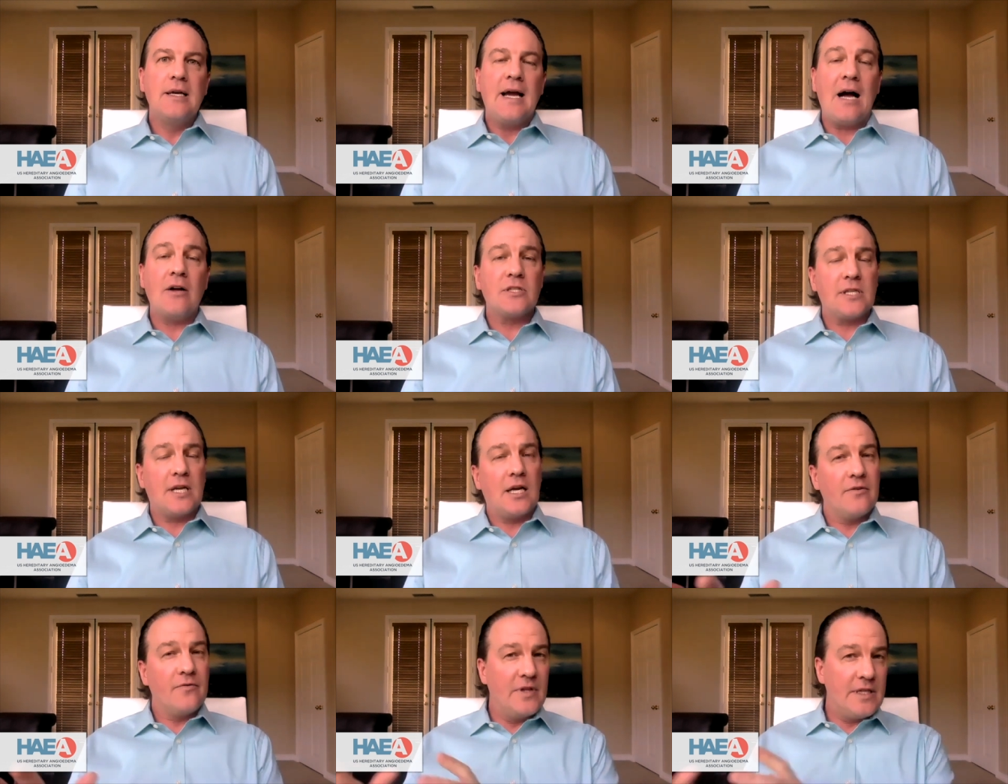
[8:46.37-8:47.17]

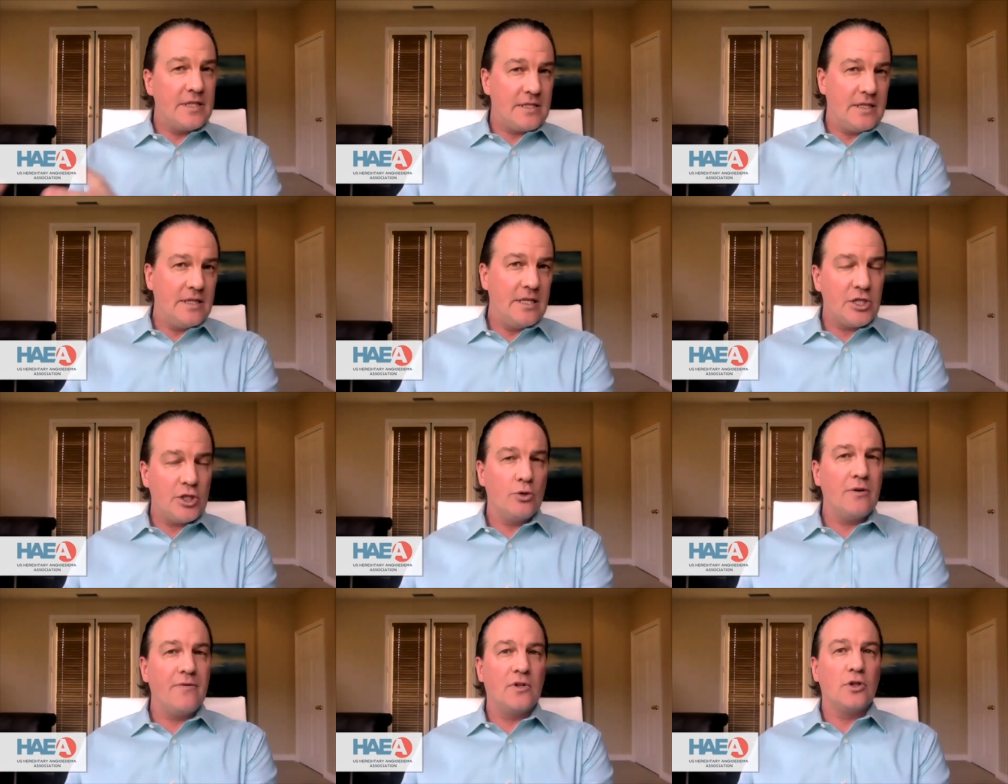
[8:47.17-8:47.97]
outside of this
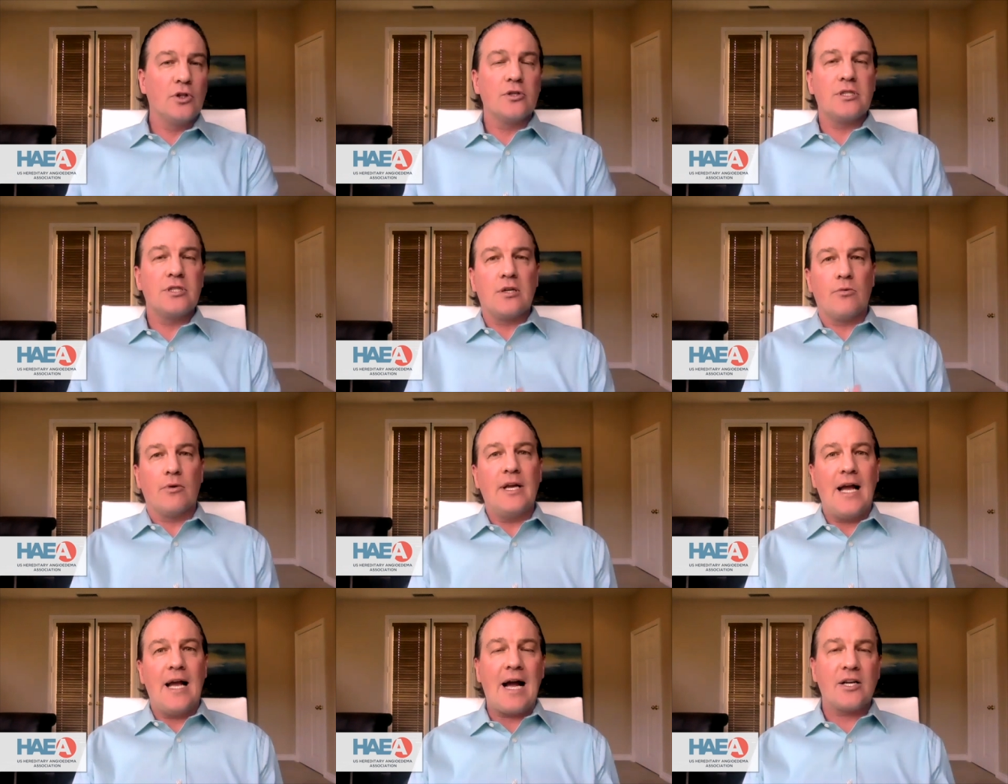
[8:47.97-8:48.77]
issue of allergic
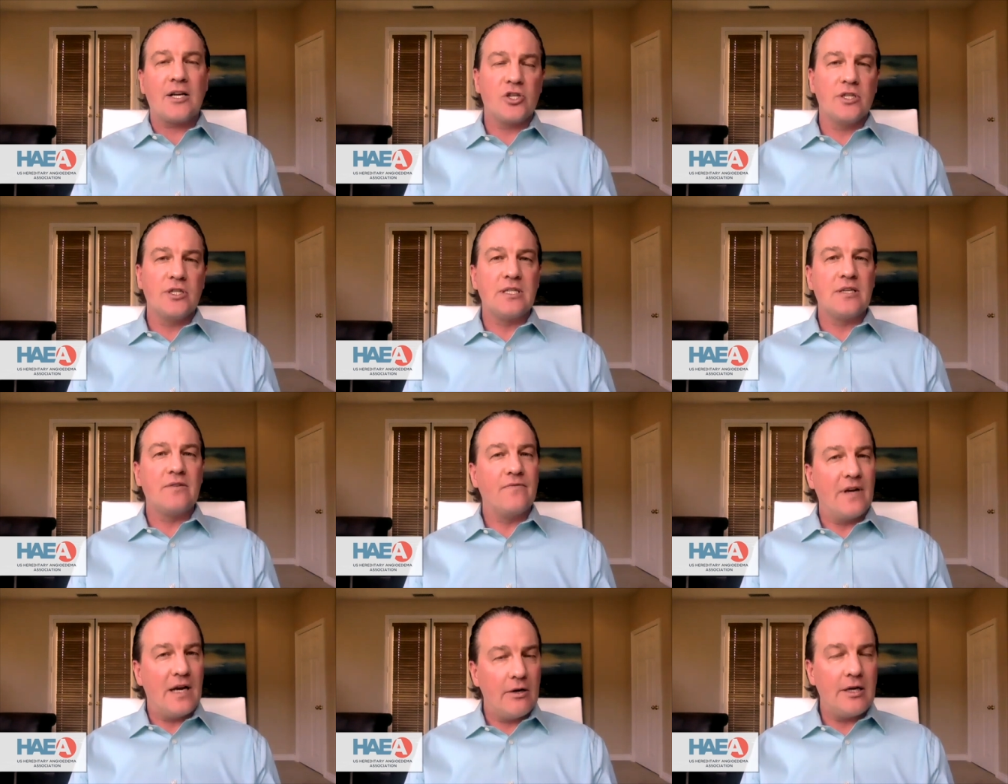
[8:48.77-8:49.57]
reactions in
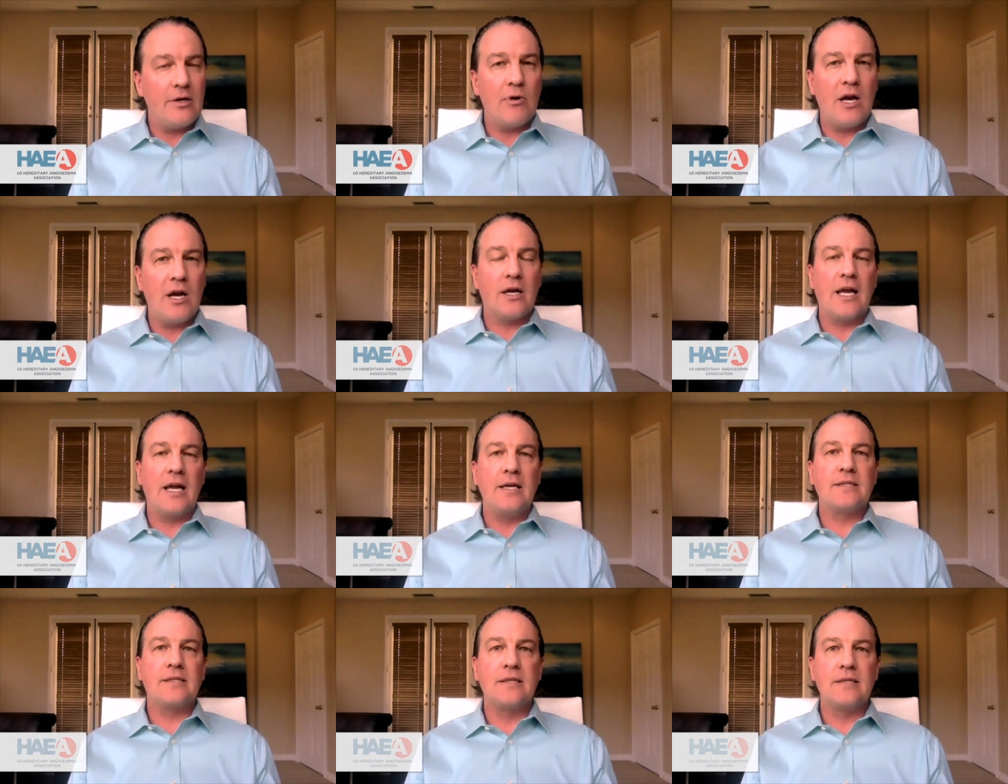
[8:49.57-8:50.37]
very rare
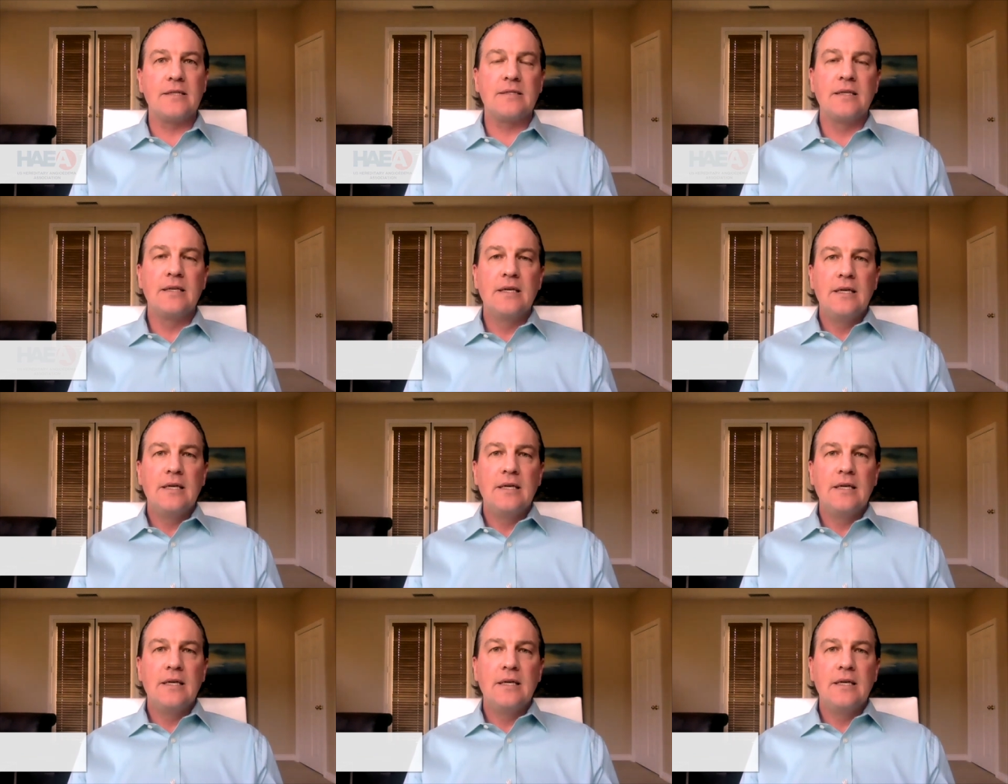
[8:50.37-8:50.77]
cases,